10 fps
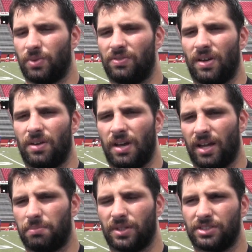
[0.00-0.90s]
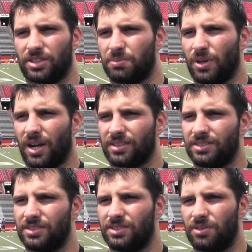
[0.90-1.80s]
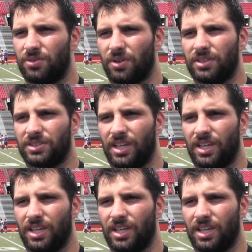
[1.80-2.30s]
We've had a bunch of good practices so far this